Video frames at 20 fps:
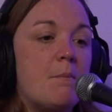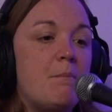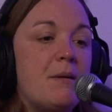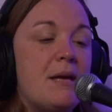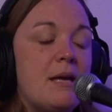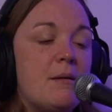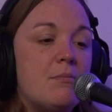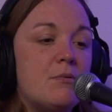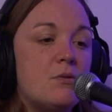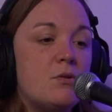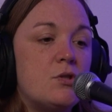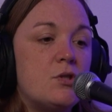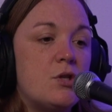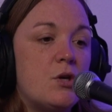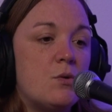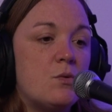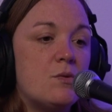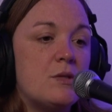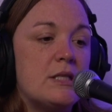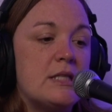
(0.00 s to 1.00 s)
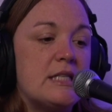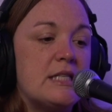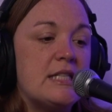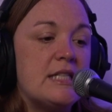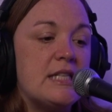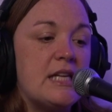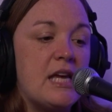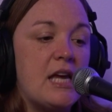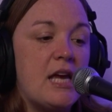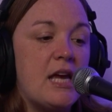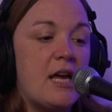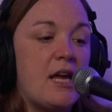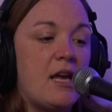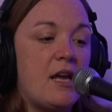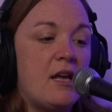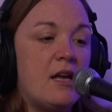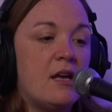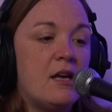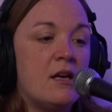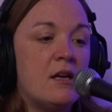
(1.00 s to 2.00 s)
people don't
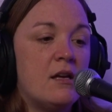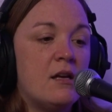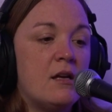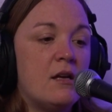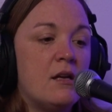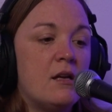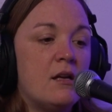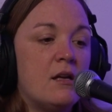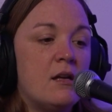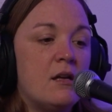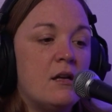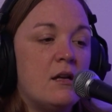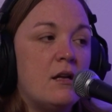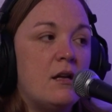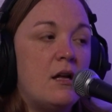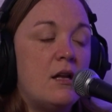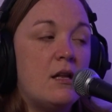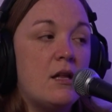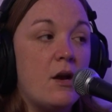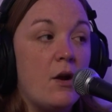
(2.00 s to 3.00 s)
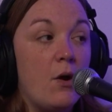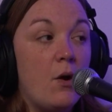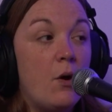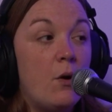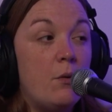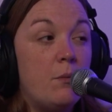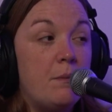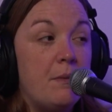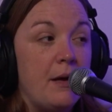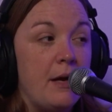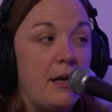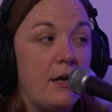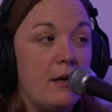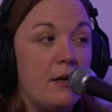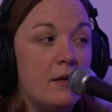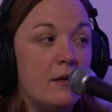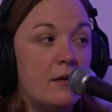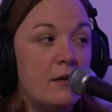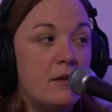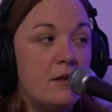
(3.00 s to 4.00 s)
see a lot of hope in.
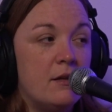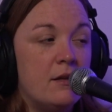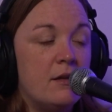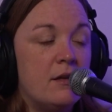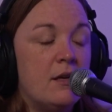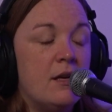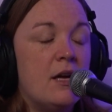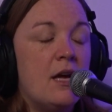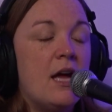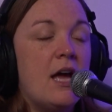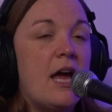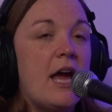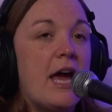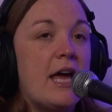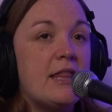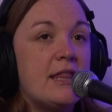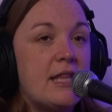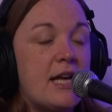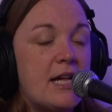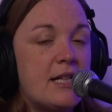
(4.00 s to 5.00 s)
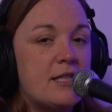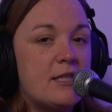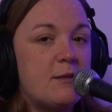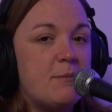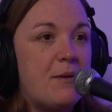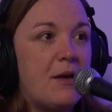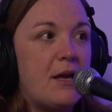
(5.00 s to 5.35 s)
And that's